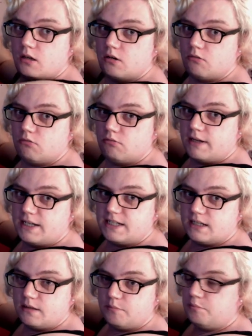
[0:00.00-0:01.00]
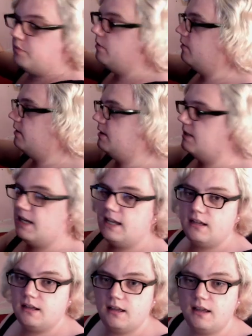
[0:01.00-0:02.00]
red burgundy,
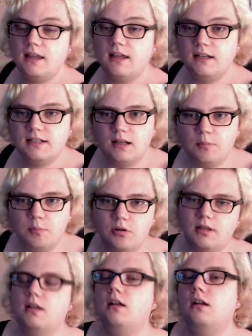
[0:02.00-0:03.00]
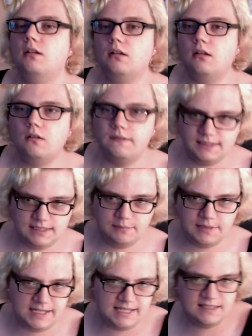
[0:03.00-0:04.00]
and I'll put it on. Obviously my
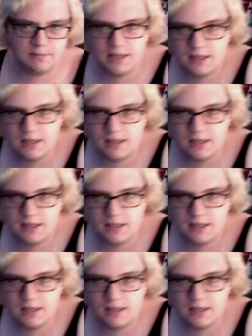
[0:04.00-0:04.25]
hair's a bit